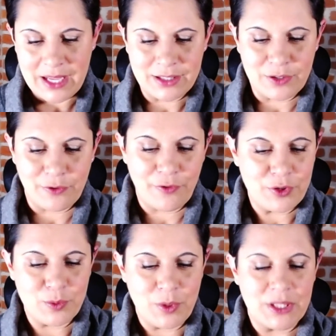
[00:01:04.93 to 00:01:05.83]
That's the
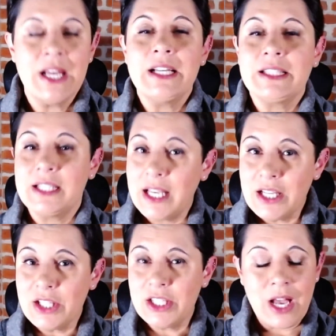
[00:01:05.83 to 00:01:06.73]
first one. The
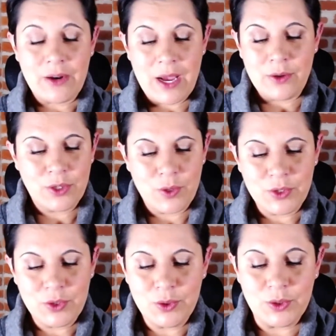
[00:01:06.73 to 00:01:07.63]
second shout out
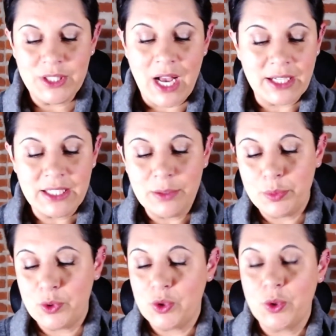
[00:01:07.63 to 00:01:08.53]
goes to Yanni
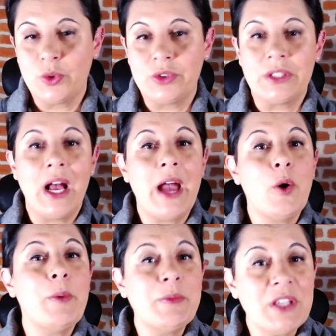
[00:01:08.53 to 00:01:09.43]
Bunschoten. I
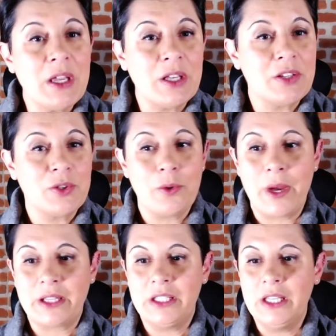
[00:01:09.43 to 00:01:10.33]
hope I'm saying it
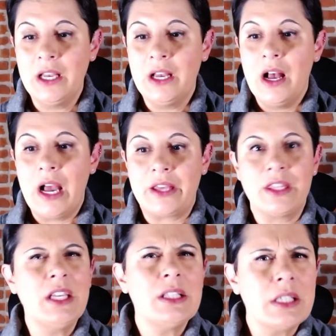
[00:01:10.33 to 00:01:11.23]
correctly. I
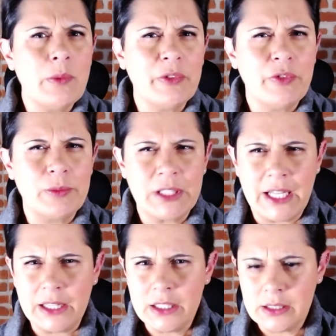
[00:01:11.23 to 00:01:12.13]
think it's someone from the
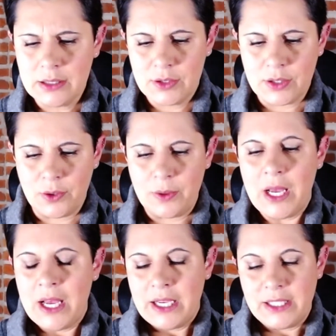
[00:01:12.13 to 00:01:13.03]
Netherlands. So
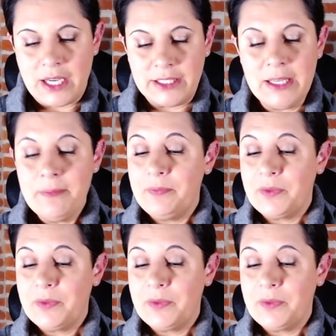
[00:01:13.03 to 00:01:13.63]
Yanni.